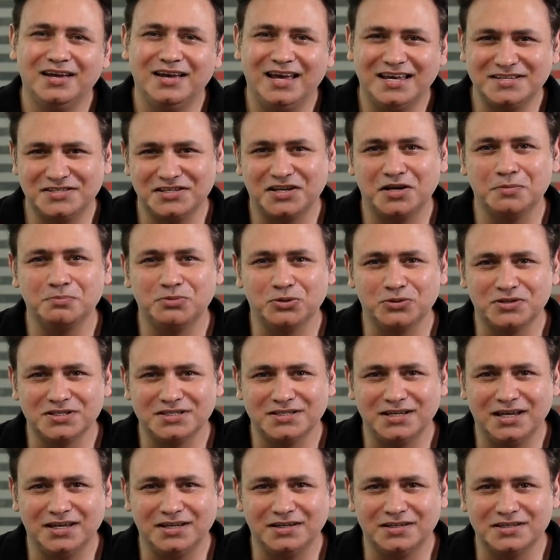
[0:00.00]
as a computer
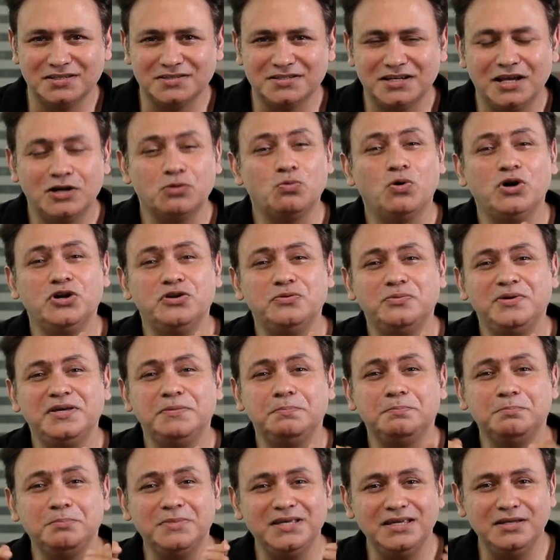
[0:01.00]
scientist. And what do we
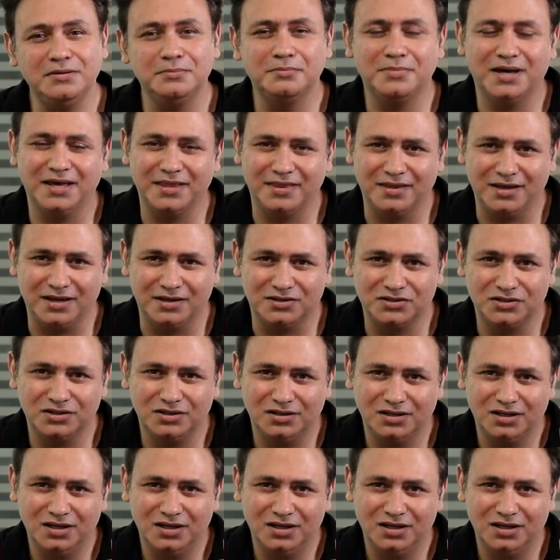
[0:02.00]
mean by that?